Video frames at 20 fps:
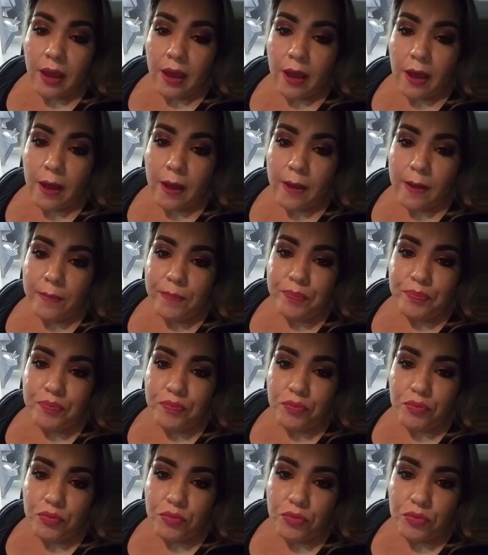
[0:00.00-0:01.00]
If I
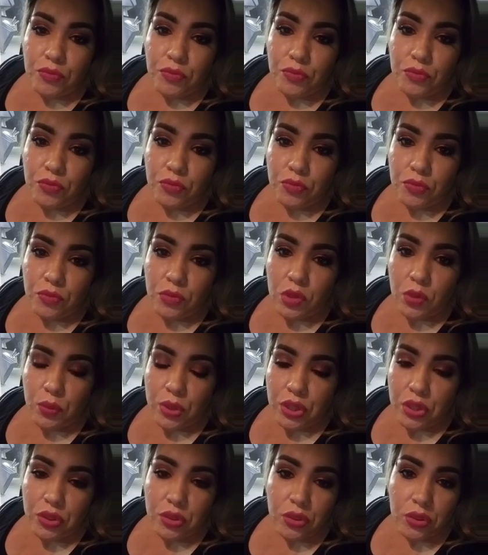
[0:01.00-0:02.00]

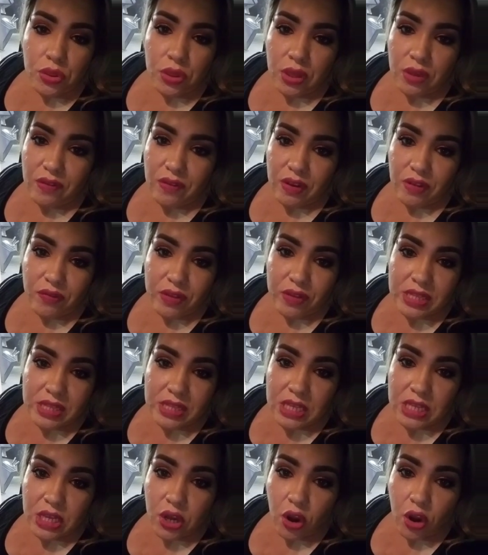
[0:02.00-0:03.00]

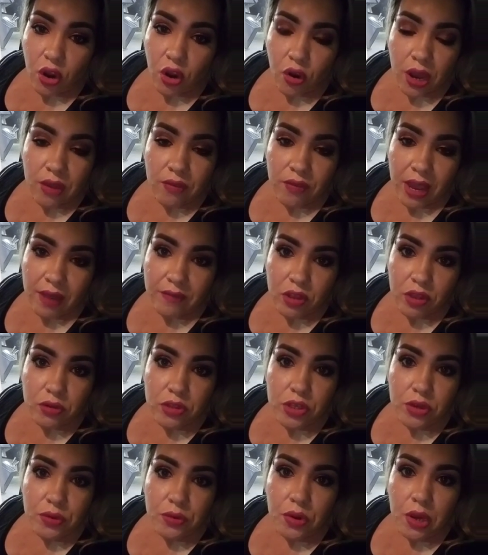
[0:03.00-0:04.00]
have to go
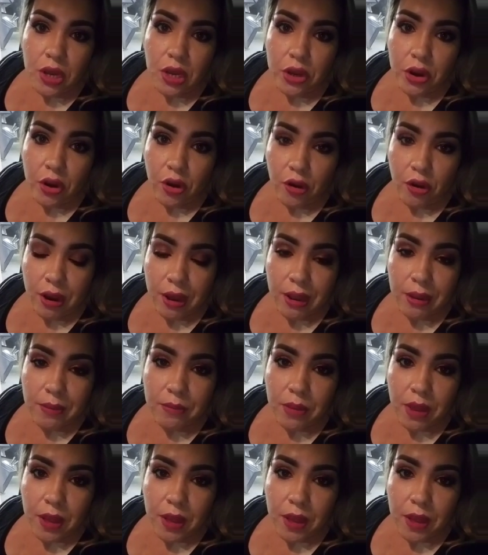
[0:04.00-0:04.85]
to a current